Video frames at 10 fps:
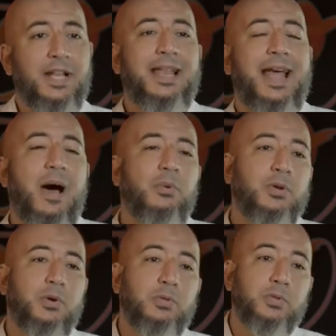and I would
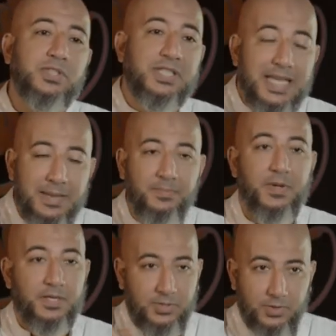go to sleep
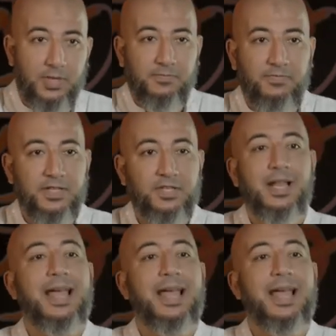during Fajr,